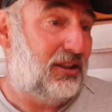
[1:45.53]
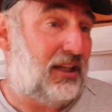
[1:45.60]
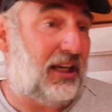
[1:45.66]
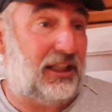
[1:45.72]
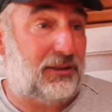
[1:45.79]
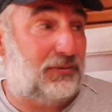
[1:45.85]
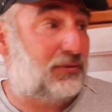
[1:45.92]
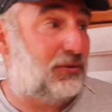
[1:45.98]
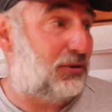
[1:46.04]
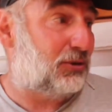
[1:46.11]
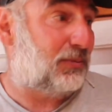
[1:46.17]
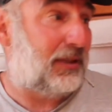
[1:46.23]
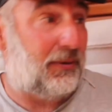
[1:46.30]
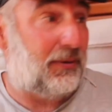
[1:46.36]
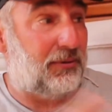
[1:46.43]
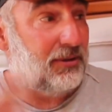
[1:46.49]
as we've talked
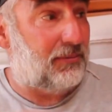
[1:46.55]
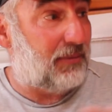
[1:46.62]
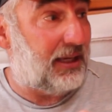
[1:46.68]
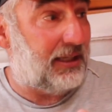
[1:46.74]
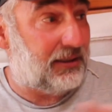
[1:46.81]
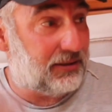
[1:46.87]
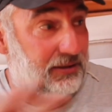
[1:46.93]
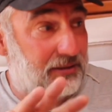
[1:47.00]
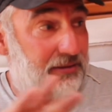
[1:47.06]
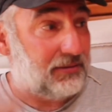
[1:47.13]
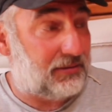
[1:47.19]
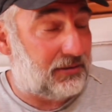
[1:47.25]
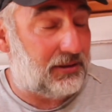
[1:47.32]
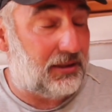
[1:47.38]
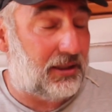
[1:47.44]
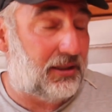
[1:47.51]
about with the main and
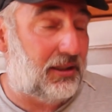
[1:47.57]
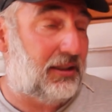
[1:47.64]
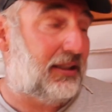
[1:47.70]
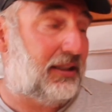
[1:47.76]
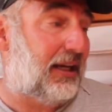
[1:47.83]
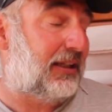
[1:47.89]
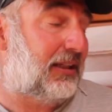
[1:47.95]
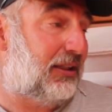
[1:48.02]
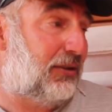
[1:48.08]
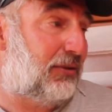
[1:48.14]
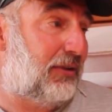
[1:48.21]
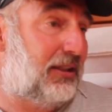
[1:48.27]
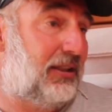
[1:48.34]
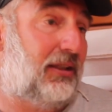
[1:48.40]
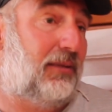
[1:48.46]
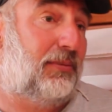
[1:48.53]
the Yankee
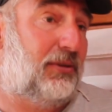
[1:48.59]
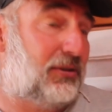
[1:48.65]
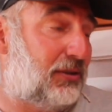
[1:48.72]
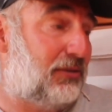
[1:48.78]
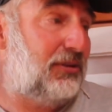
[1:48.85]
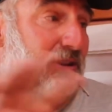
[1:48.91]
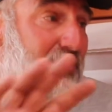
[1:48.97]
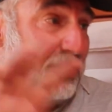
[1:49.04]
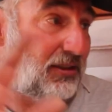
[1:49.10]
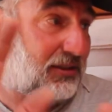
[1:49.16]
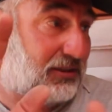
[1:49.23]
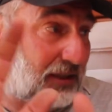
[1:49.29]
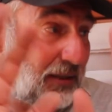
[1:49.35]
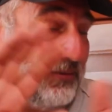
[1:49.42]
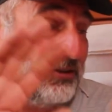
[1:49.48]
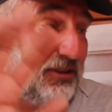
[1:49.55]
already, but two
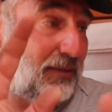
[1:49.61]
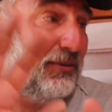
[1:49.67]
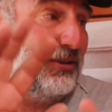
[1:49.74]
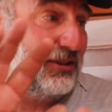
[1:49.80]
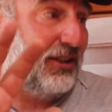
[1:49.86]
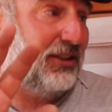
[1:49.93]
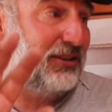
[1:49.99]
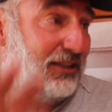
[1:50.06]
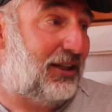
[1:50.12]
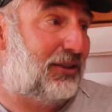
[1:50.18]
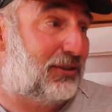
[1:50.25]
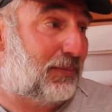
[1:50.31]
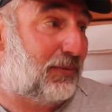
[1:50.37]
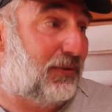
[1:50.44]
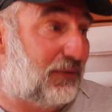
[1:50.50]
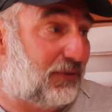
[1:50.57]
similar size sails
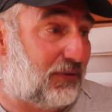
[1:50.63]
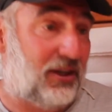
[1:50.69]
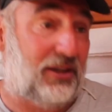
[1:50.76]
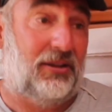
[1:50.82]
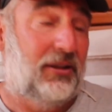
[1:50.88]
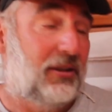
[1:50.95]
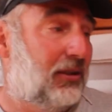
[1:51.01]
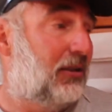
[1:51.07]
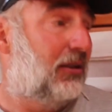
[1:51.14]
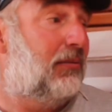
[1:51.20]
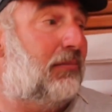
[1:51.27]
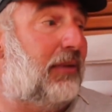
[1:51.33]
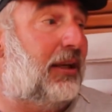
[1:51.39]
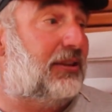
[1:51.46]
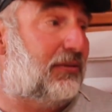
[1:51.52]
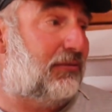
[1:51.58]
up at the front
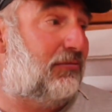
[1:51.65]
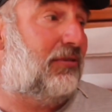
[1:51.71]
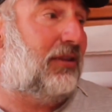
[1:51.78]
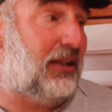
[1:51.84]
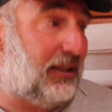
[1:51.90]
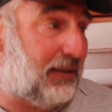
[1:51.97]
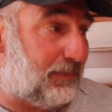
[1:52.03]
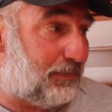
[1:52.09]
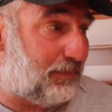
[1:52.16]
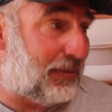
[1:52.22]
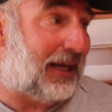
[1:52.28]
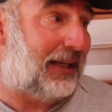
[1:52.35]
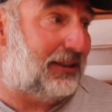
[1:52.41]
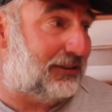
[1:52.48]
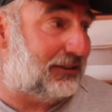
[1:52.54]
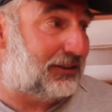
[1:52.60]
makes a really
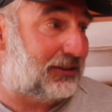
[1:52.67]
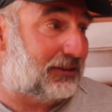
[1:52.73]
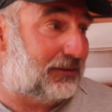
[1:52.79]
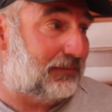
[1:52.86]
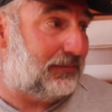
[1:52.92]
balanced,